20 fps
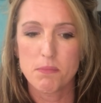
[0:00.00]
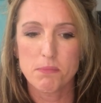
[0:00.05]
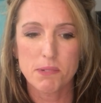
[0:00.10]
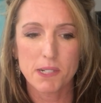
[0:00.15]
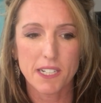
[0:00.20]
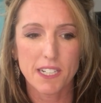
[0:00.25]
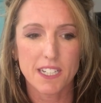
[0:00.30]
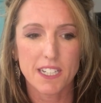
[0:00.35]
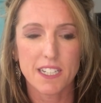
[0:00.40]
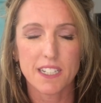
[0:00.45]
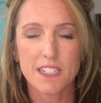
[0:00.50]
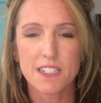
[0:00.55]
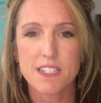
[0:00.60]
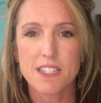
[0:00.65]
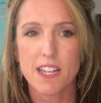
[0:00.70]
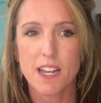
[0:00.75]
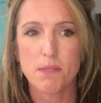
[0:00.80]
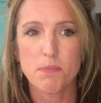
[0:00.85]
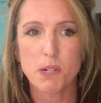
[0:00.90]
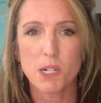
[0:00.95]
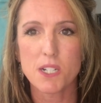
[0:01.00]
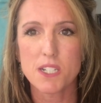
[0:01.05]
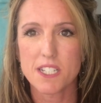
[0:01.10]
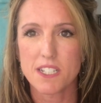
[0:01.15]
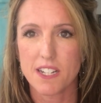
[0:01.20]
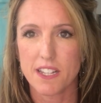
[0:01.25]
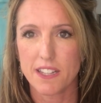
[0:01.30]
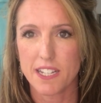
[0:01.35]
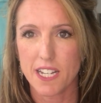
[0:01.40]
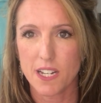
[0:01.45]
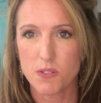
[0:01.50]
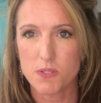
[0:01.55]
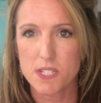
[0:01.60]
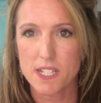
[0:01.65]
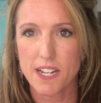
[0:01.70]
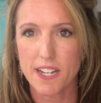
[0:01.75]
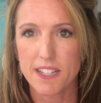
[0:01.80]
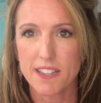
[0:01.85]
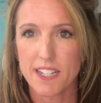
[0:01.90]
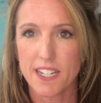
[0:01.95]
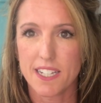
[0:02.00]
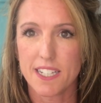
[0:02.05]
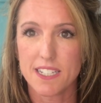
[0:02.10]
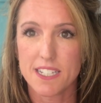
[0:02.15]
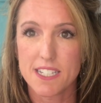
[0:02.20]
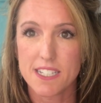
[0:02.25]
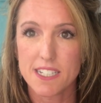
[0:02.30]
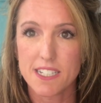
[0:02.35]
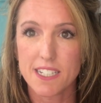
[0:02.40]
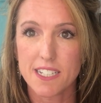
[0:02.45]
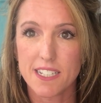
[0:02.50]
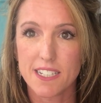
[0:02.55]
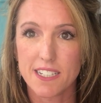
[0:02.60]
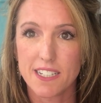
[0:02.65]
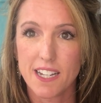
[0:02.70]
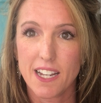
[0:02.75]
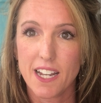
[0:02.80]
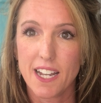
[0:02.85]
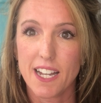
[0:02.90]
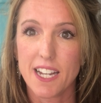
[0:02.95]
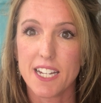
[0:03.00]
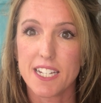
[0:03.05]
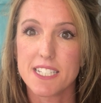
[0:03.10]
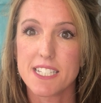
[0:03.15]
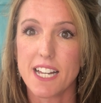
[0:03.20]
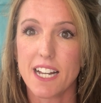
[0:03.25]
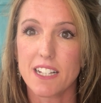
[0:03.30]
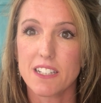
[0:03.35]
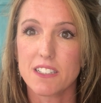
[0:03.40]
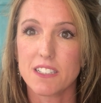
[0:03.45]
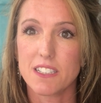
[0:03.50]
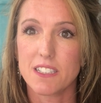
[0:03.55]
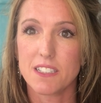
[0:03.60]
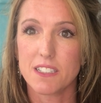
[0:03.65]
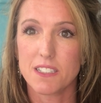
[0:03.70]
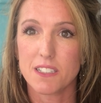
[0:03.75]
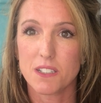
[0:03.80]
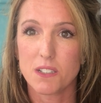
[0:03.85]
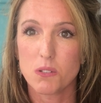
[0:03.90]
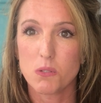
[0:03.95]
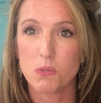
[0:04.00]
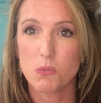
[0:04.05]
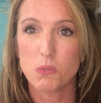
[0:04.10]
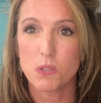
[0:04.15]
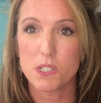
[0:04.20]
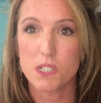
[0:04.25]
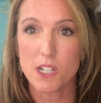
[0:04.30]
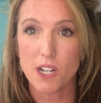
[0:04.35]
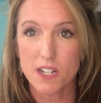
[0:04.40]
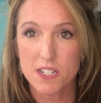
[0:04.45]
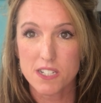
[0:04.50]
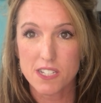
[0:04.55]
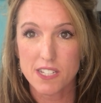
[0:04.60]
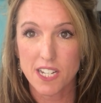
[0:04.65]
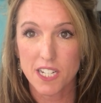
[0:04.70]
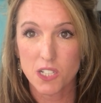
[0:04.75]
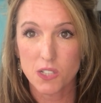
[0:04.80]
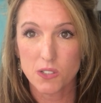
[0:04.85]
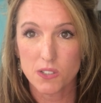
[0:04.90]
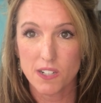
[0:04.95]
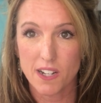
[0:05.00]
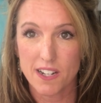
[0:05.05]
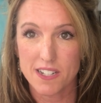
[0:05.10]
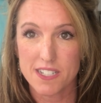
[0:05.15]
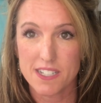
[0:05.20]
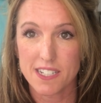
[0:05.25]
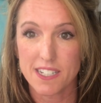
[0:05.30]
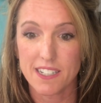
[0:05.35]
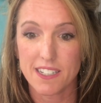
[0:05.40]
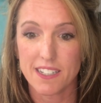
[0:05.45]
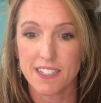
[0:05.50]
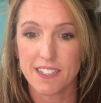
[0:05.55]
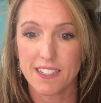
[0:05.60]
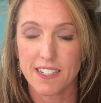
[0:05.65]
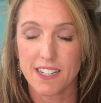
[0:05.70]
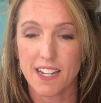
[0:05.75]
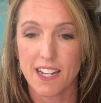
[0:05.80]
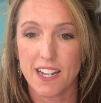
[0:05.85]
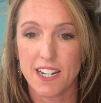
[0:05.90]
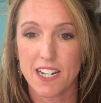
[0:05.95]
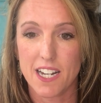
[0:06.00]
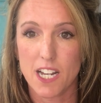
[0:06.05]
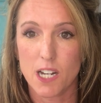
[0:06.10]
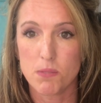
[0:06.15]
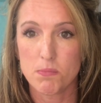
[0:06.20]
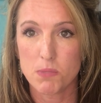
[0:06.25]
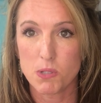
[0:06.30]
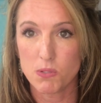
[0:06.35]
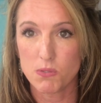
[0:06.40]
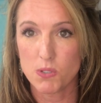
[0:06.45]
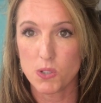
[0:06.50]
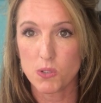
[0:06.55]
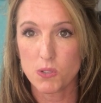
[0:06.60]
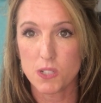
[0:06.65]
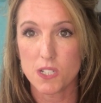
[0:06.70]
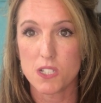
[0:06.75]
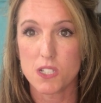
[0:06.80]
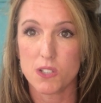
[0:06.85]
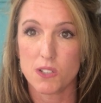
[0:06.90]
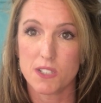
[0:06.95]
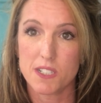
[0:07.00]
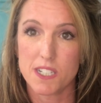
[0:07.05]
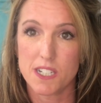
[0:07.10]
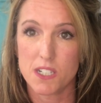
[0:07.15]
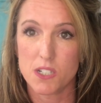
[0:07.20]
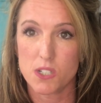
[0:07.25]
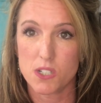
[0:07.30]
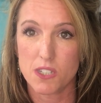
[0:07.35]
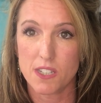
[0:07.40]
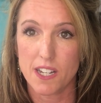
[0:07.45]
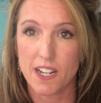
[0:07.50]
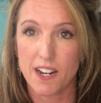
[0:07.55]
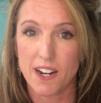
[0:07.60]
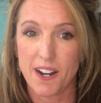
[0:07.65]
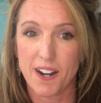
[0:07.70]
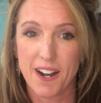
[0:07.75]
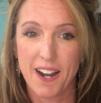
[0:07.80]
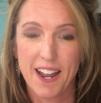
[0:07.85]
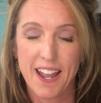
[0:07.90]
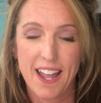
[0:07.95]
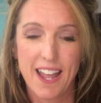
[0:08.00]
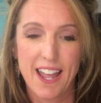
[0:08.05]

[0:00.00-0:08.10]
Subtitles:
but he's that person on the outside that can see exactly the dots that you're not seeing and help you focus your attention there.